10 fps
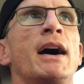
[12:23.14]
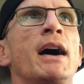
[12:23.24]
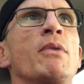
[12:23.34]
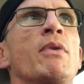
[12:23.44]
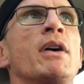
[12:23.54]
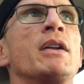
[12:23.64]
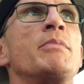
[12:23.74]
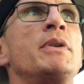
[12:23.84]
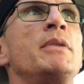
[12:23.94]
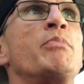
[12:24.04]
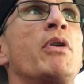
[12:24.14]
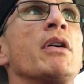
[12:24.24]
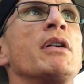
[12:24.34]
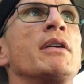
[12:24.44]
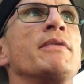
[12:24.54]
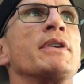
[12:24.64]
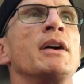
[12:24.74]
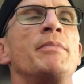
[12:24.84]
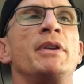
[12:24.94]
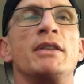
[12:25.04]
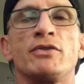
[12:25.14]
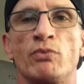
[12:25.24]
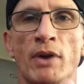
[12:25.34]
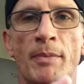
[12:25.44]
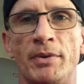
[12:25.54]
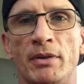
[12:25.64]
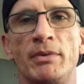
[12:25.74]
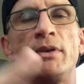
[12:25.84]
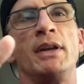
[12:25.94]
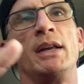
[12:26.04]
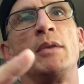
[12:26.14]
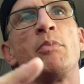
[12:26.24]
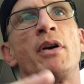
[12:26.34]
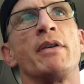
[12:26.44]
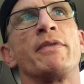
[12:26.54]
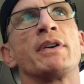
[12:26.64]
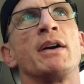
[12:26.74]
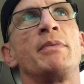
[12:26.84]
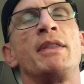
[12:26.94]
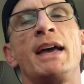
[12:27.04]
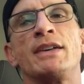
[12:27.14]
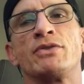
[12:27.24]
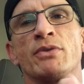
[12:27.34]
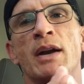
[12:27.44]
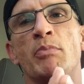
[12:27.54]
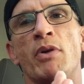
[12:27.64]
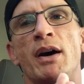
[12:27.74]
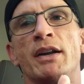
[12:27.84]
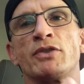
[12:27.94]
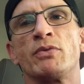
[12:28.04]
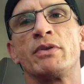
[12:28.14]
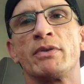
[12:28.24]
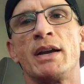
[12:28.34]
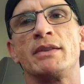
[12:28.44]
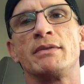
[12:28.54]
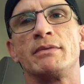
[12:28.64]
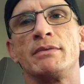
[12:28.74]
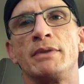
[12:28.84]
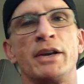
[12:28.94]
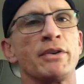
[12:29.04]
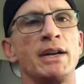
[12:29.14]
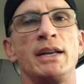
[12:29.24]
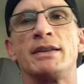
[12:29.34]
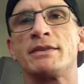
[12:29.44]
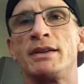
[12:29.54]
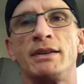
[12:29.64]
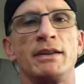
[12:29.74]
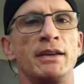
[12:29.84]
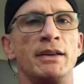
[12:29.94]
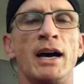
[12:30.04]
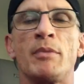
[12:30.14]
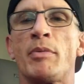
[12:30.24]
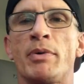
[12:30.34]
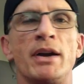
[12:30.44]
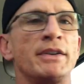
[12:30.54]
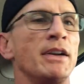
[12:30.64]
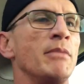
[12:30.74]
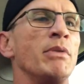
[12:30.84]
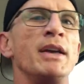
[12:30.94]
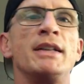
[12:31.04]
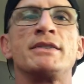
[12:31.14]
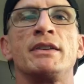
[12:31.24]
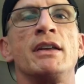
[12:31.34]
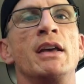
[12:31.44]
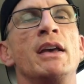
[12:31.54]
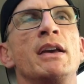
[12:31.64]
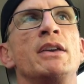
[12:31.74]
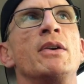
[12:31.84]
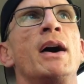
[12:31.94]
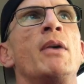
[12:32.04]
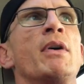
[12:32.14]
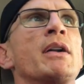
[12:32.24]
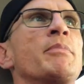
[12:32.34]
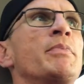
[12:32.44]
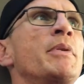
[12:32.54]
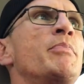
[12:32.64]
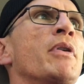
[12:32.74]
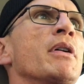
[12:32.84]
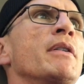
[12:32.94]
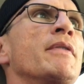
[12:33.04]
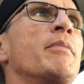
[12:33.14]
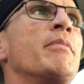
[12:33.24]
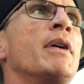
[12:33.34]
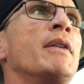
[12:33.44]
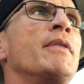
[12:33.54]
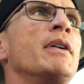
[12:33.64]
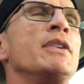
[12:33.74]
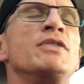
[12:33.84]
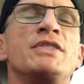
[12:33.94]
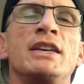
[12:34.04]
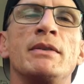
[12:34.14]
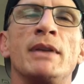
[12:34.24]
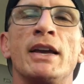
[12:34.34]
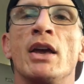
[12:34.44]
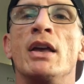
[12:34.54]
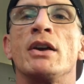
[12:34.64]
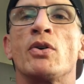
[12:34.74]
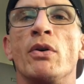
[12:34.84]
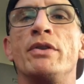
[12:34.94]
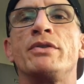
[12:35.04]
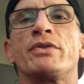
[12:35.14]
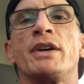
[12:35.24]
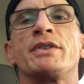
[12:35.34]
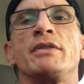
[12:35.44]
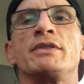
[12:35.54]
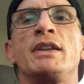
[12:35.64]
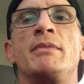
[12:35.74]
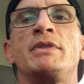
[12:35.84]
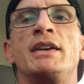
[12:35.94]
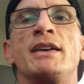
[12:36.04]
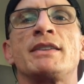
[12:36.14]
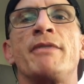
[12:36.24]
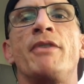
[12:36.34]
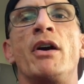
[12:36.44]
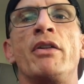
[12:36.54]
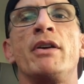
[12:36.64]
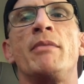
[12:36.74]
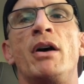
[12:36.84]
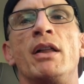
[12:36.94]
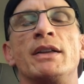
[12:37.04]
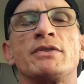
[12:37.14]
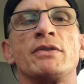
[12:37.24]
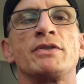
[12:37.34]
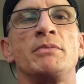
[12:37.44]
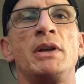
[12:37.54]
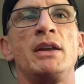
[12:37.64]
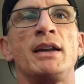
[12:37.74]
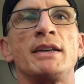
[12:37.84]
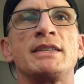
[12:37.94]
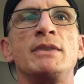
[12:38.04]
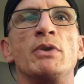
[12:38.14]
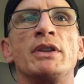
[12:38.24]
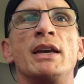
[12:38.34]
I want to be part of a company that's reputable, part of a company that has great products with great ingredients and non-proprietary blends. And, I want to be part of a, you see, like Core Nutritionals and MTS, I follow them all on social media, and I see